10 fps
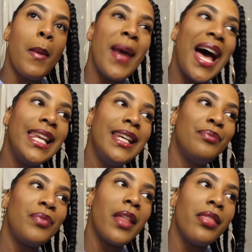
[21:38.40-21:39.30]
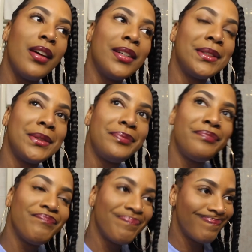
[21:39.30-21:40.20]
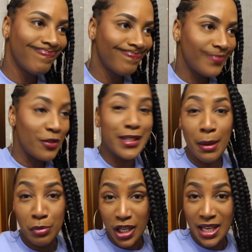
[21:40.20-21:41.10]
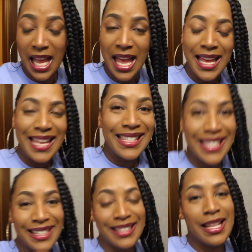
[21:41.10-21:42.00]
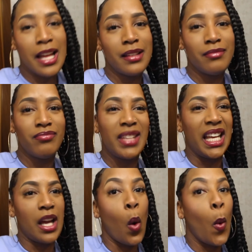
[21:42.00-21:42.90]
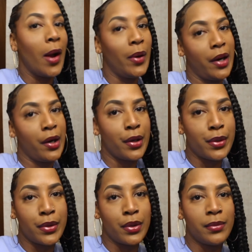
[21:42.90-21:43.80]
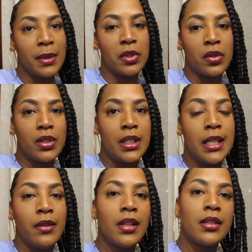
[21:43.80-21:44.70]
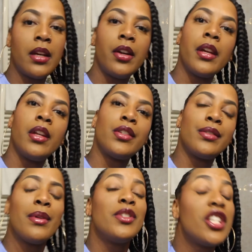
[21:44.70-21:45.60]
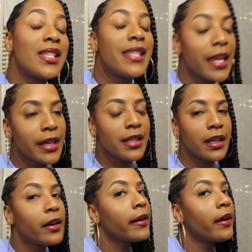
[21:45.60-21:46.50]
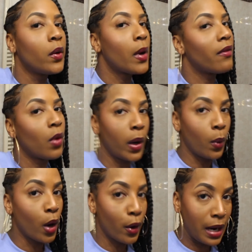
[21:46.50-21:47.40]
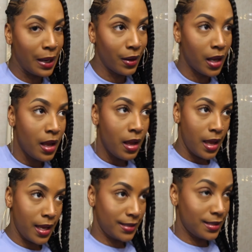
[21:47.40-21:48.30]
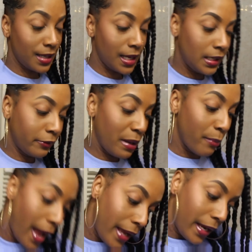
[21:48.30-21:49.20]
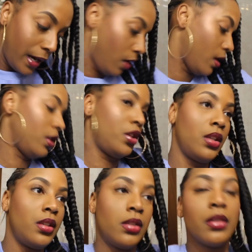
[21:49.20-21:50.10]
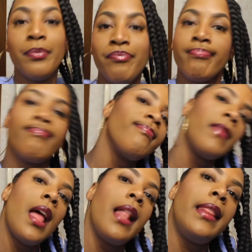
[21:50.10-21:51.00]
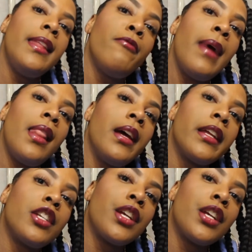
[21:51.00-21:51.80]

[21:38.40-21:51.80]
Bali, at the reception, so that it's not like a wow area. So I'm just going to leave this area, just stay in this area and go have a quick walk around. And since I can leave my bag here, I'll just leave my luggage